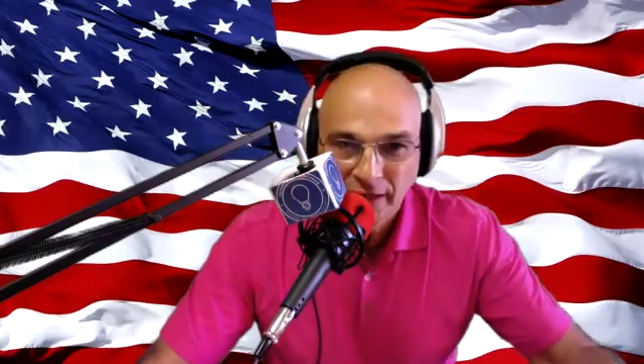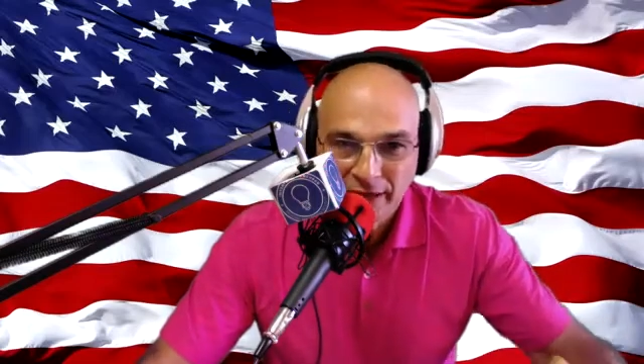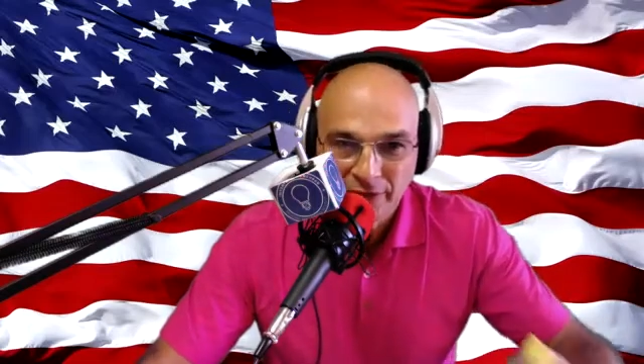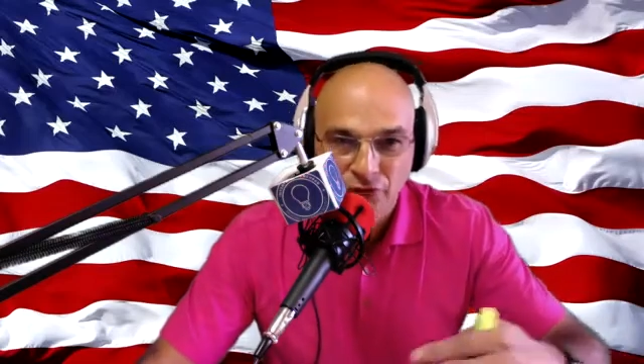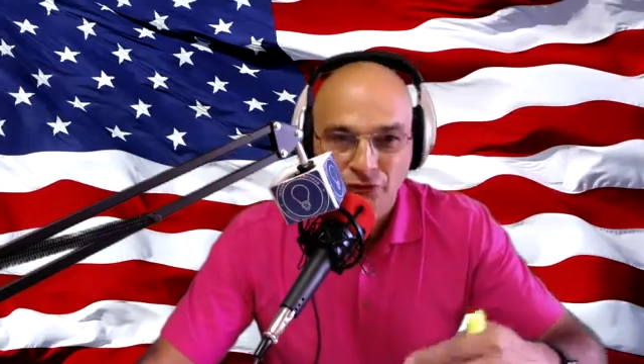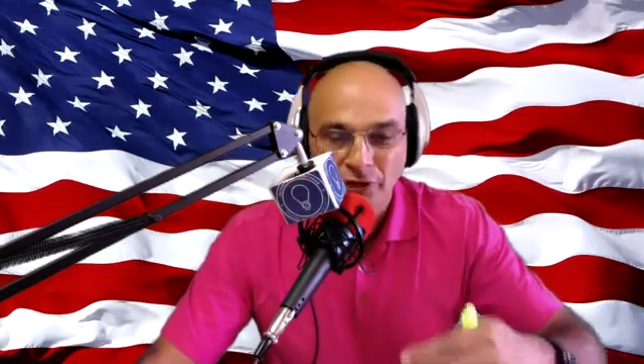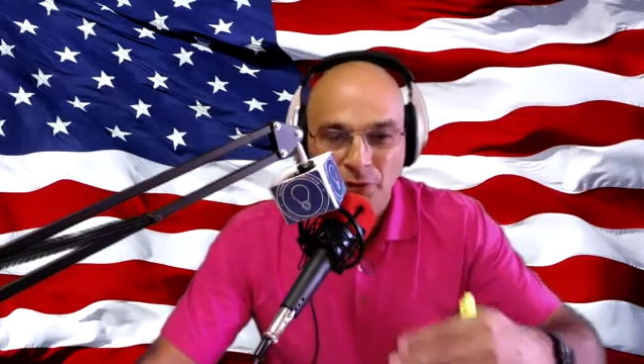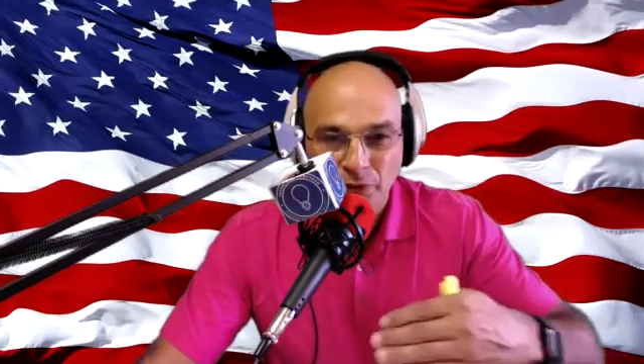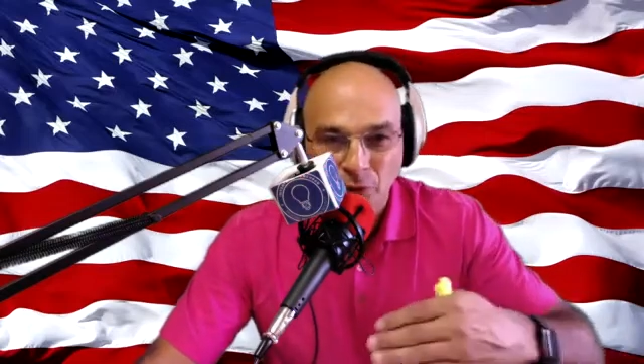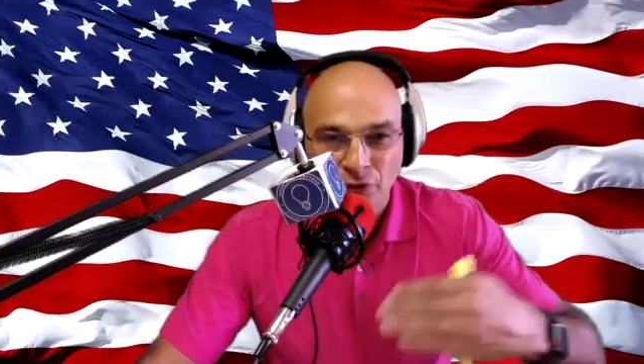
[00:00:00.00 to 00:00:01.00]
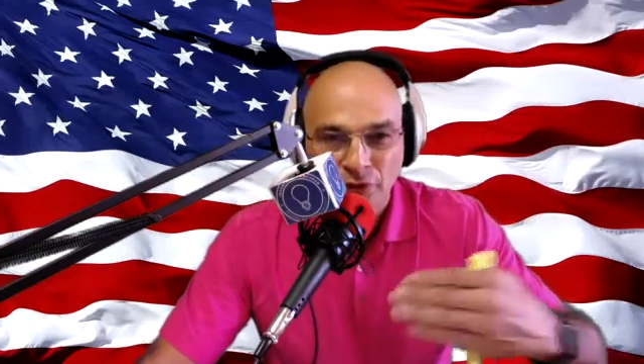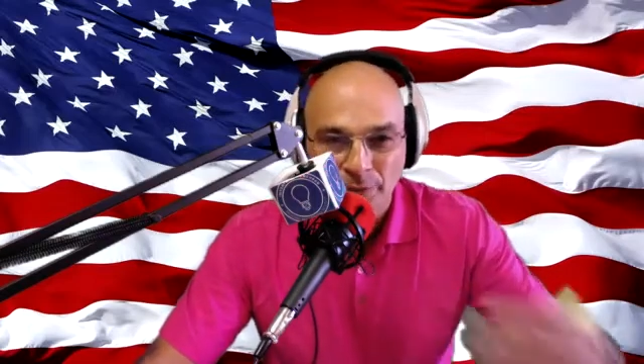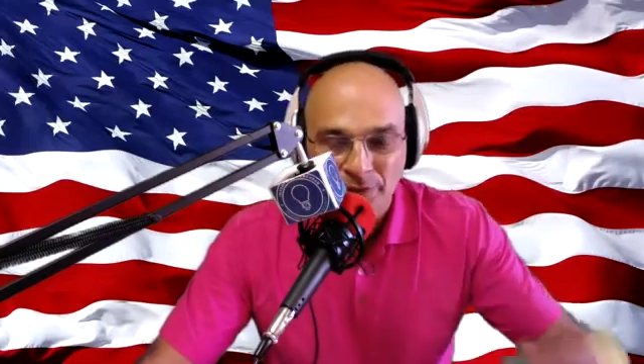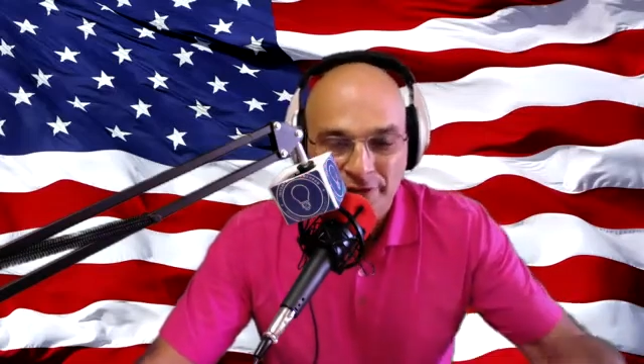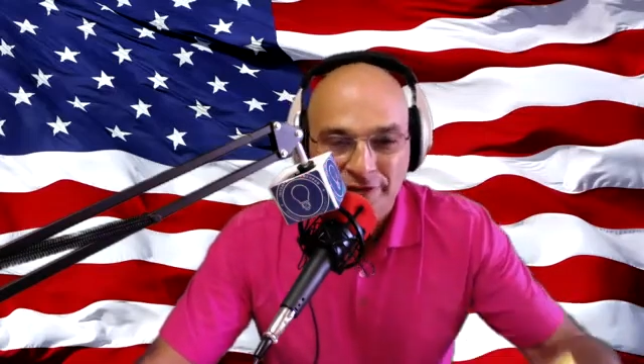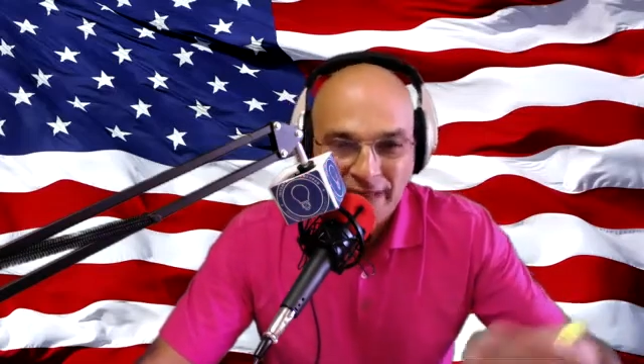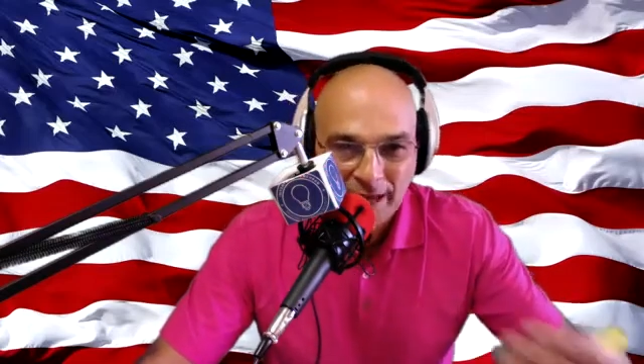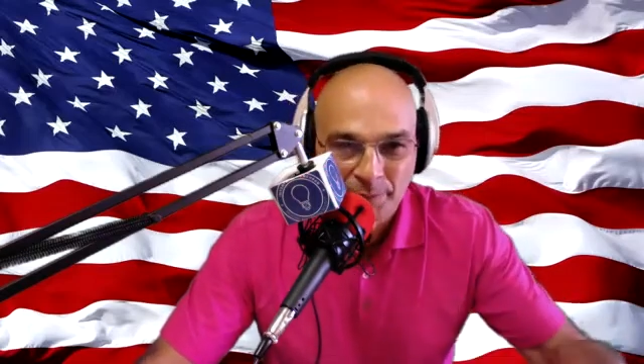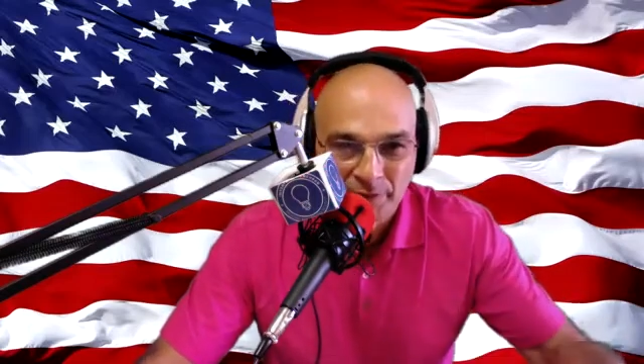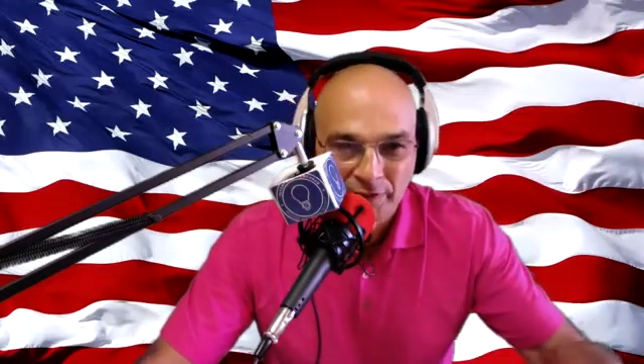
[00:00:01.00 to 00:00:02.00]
And you're seeing when those type of things happen